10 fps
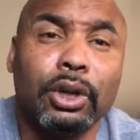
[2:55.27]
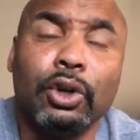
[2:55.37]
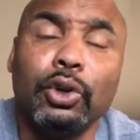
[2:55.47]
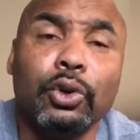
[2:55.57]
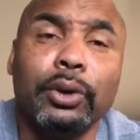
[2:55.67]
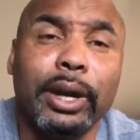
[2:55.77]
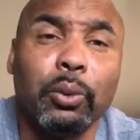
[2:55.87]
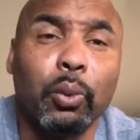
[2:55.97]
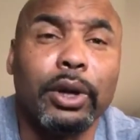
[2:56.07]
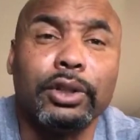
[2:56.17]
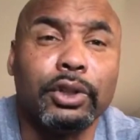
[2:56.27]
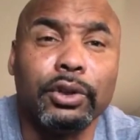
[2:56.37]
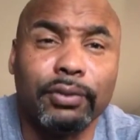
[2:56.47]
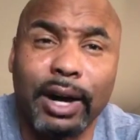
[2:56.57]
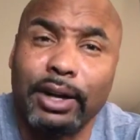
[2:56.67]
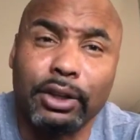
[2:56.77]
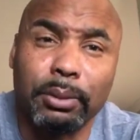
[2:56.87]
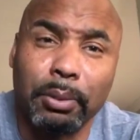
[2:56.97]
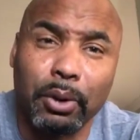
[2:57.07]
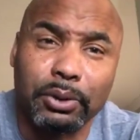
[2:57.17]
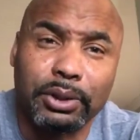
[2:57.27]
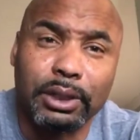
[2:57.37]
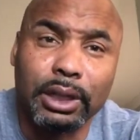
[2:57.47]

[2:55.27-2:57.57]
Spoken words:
Who and what do you value the most?